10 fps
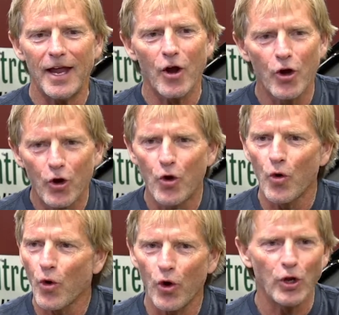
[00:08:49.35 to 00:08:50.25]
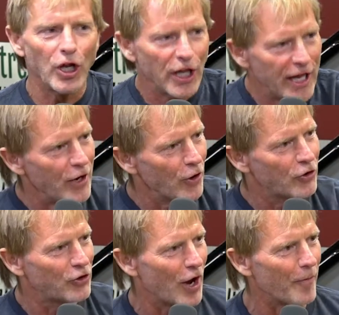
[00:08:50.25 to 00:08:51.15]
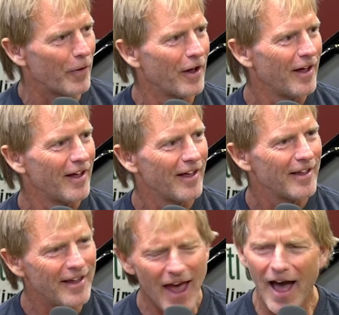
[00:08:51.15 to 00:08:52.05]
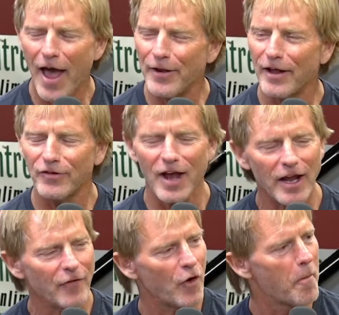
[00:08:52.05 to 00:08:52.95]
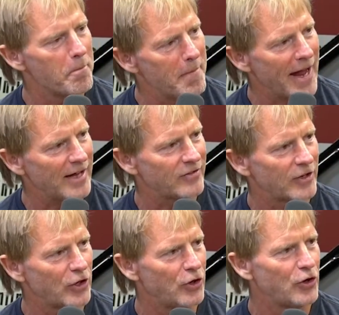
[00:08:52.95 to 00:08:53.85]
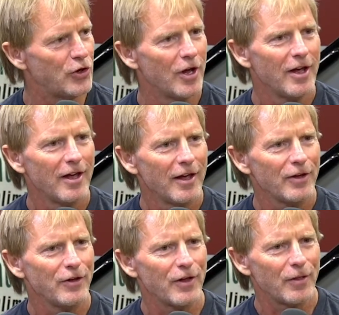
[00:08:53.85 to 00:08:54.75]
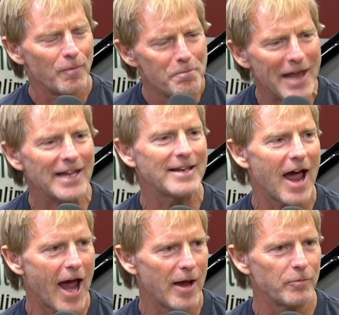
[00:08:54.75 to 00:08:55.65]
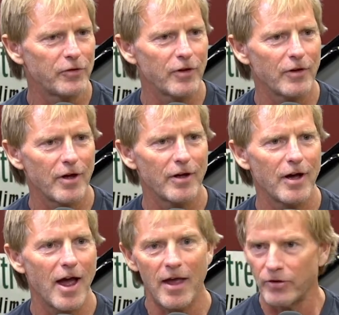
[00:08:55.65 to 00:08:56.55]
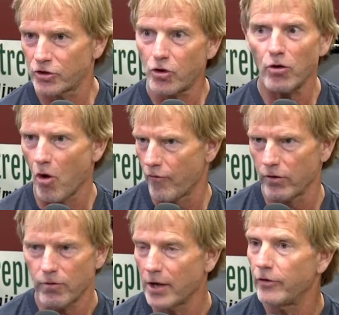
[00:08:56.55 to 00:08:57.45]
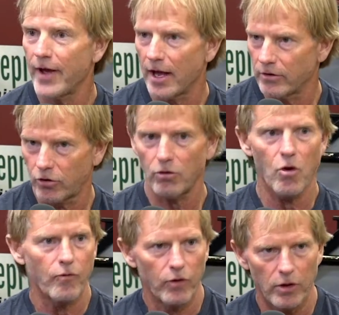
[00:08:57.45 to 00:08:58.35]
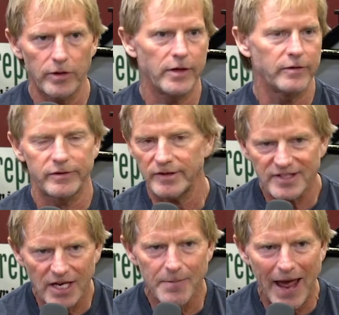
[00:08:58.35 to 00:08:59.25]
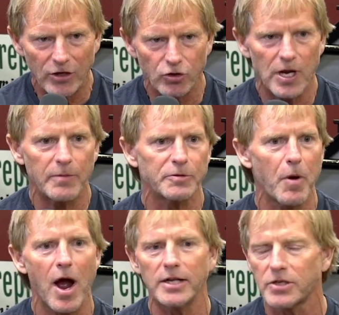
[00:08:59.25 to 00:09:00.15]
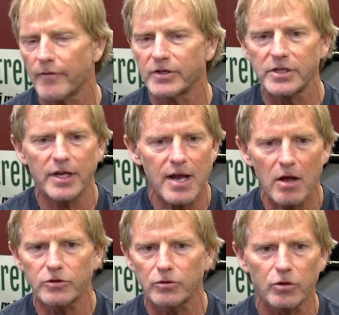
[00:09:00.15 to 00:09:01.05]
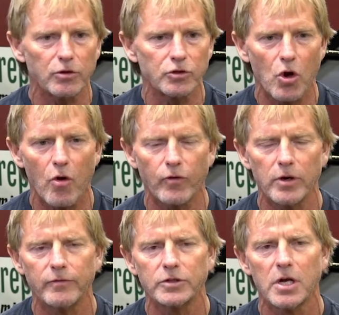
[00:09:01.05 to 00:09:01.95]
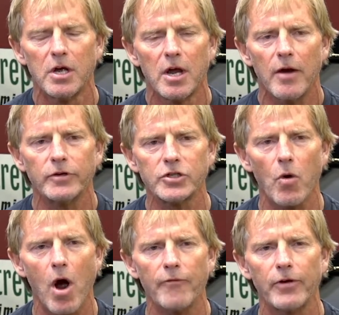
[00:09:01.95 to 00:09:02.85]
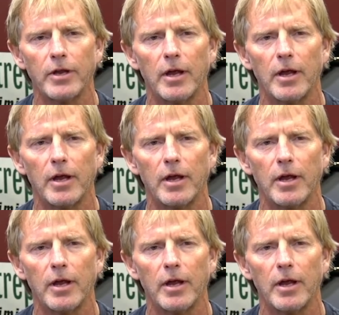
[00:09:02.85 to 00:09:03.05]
in good leadership. Yes. Yeah, and that's kind of amazing. You, you many times... Uh, and there's turnover, right? You've right. had turnover in right. these city manager type spots. Obviously, the council turns over every every so often.